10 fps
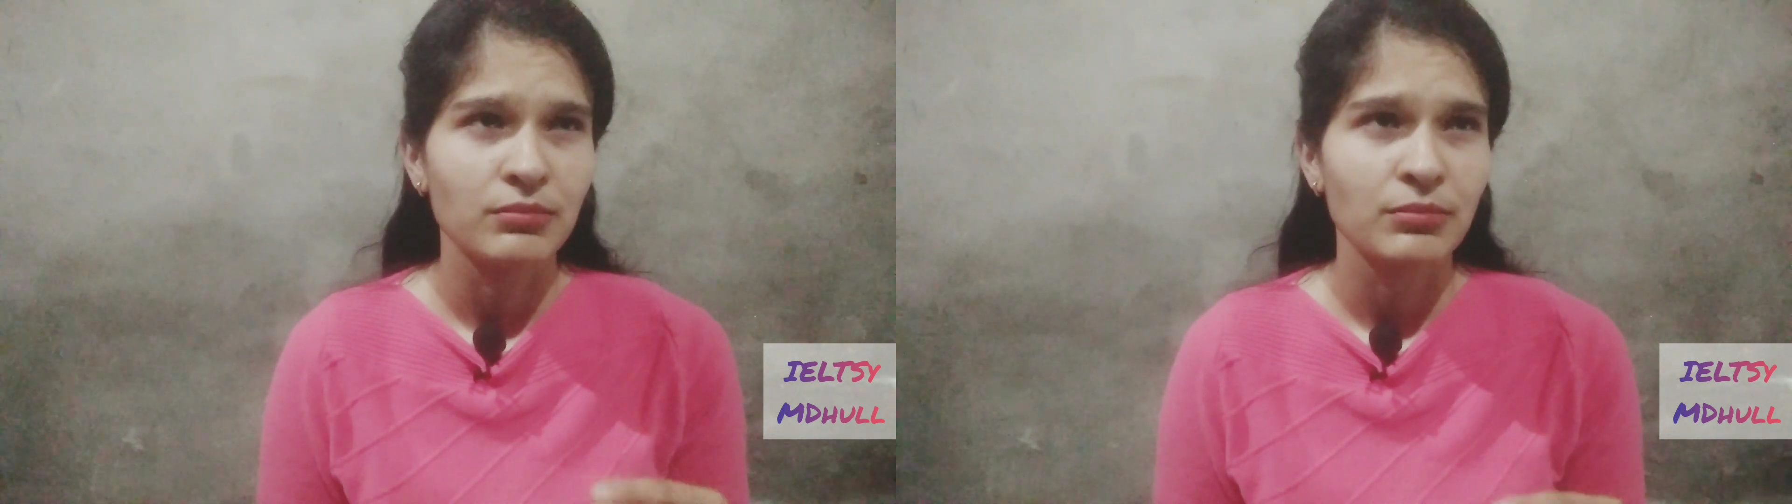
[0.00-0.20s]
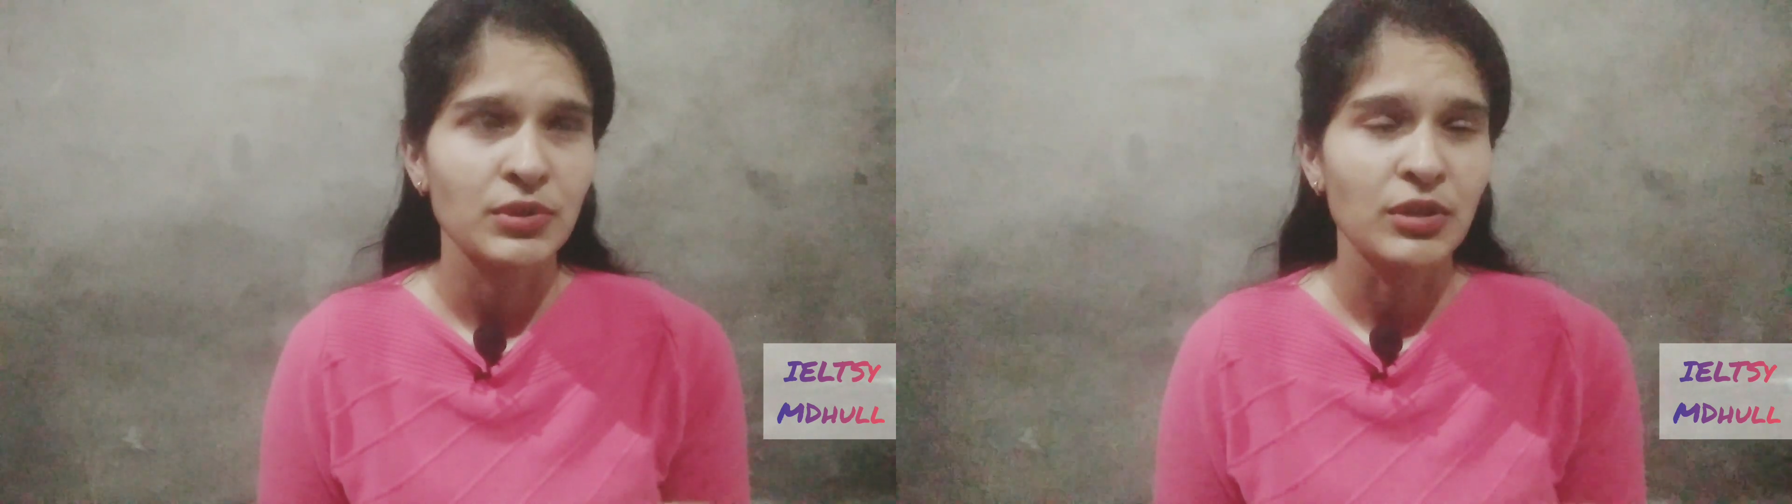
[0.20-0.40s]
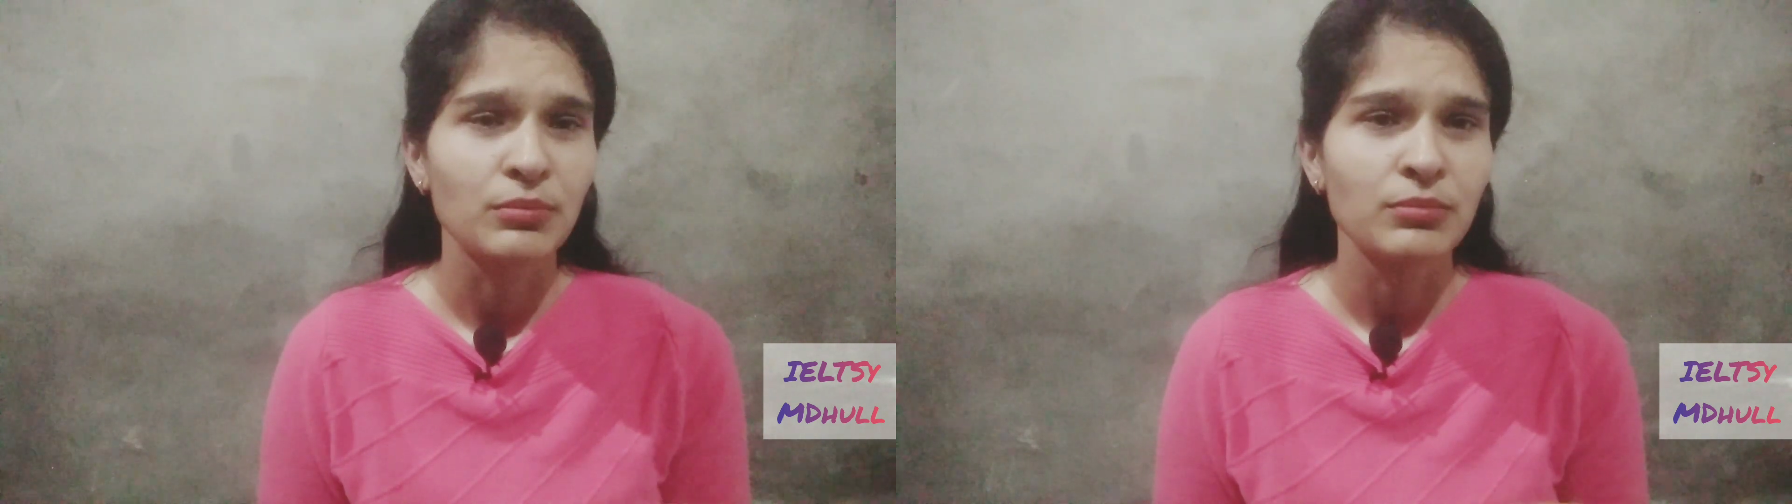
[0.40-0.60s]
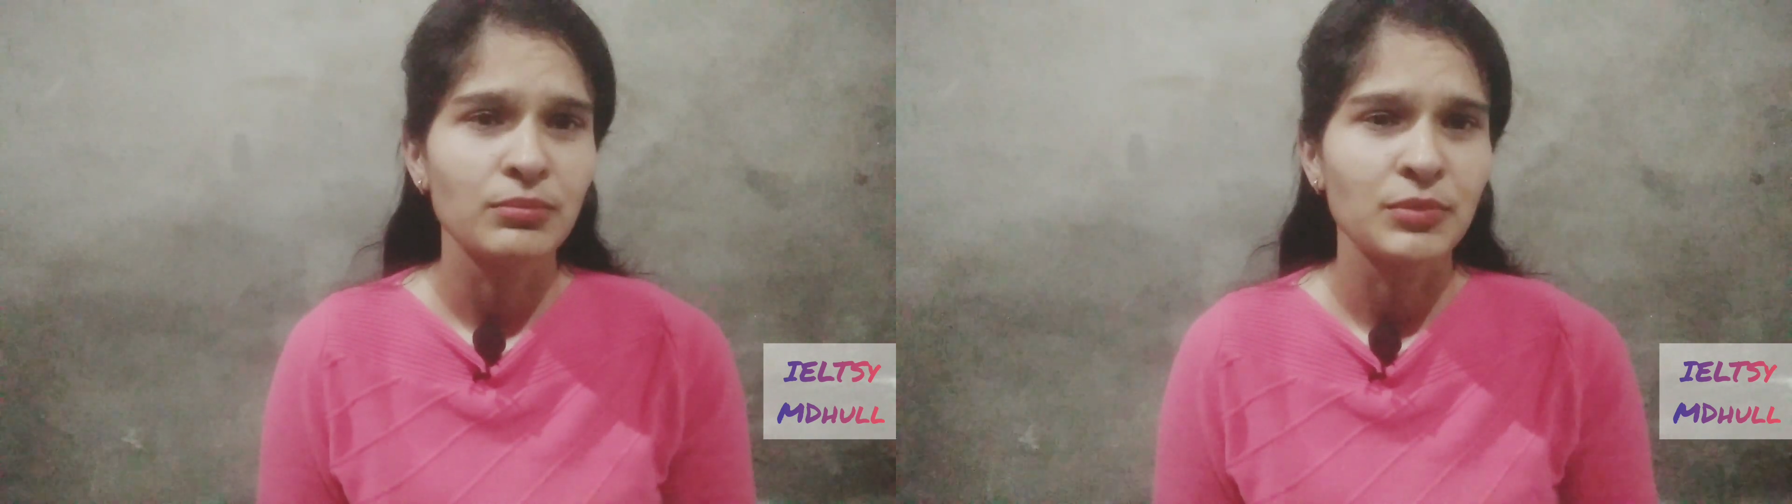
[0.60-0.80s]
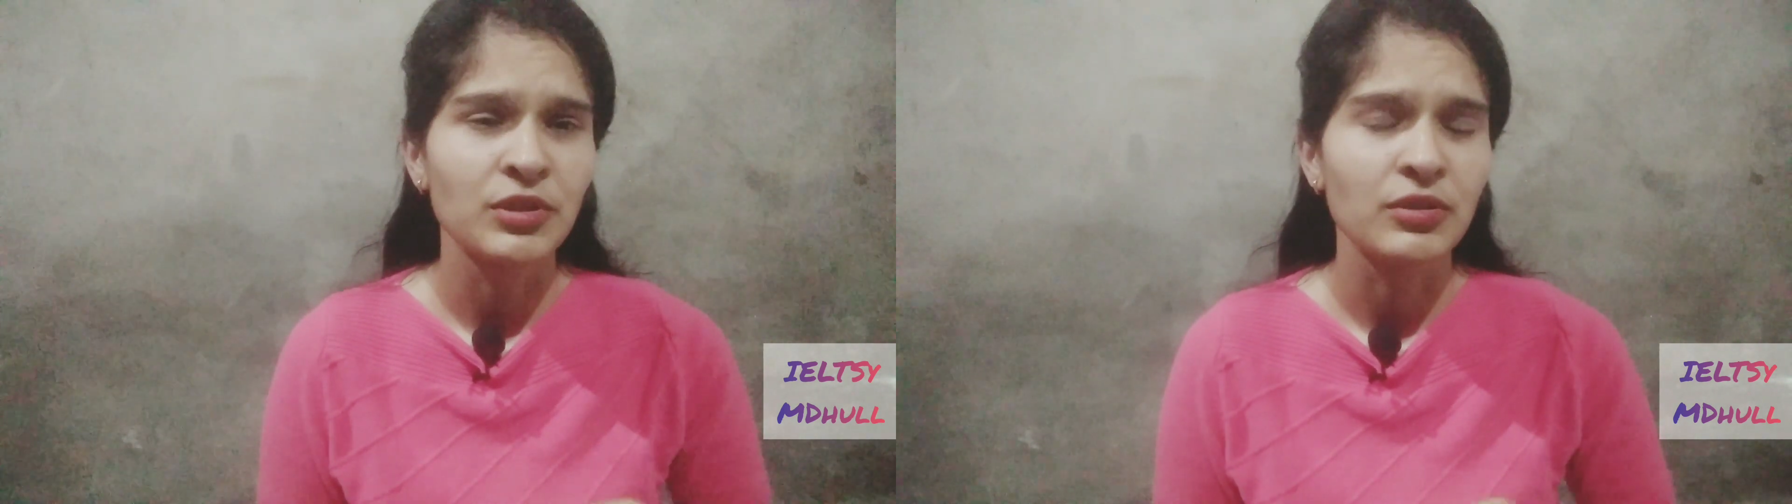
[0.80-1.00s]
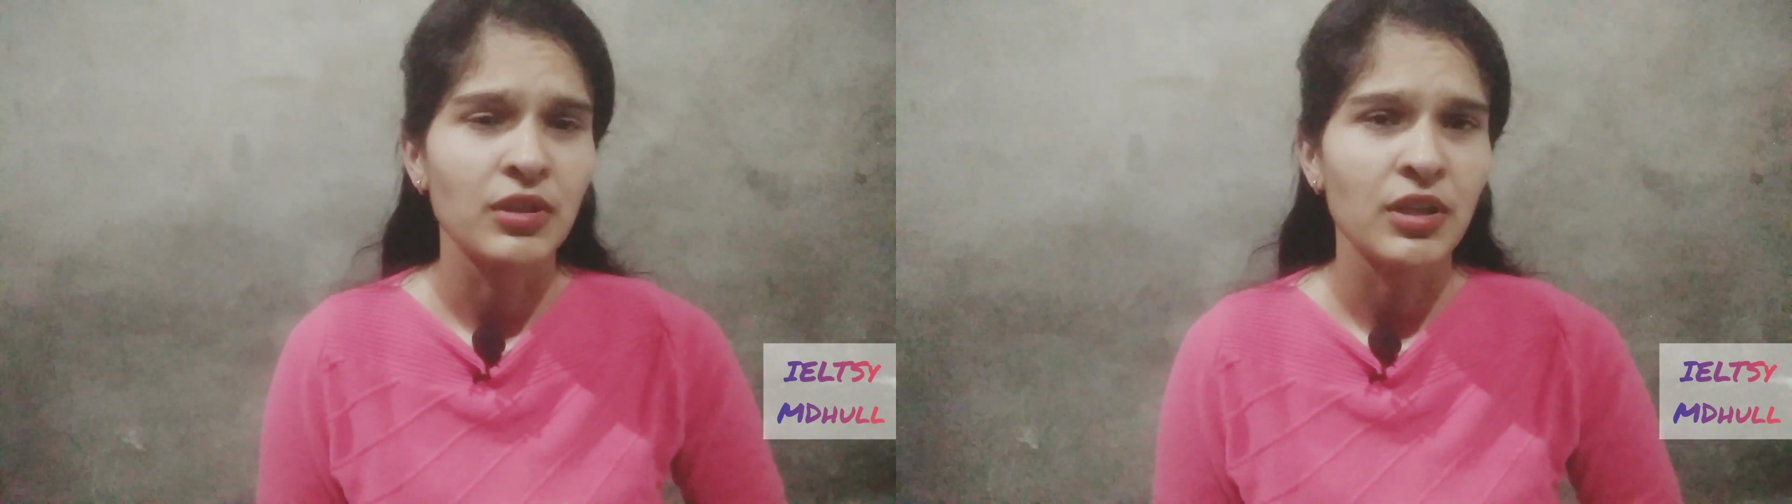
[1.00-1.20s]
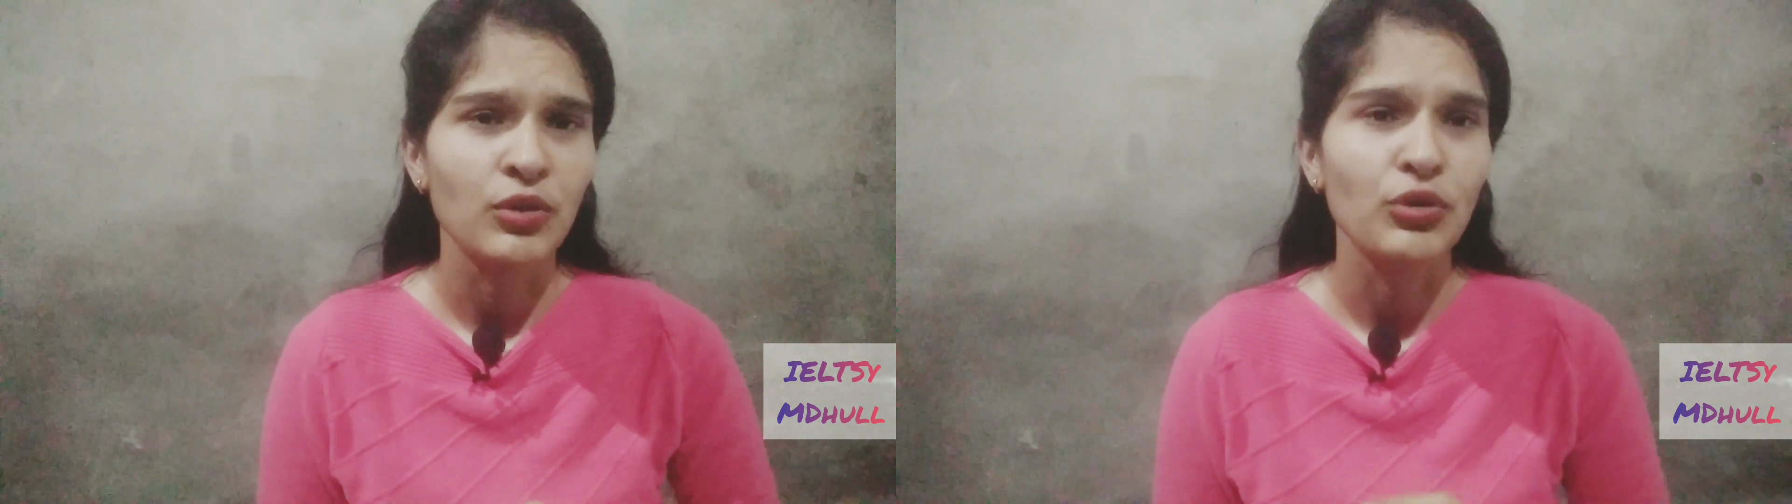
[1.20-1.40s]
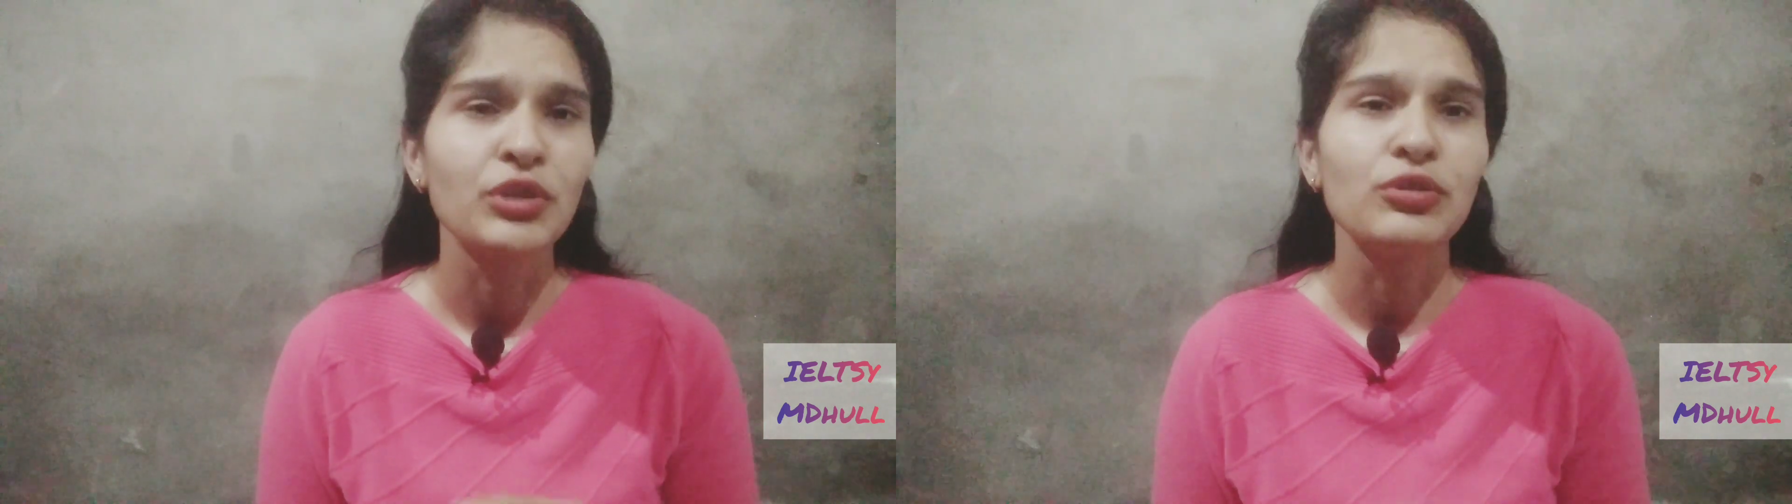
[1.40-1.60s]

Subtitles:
some according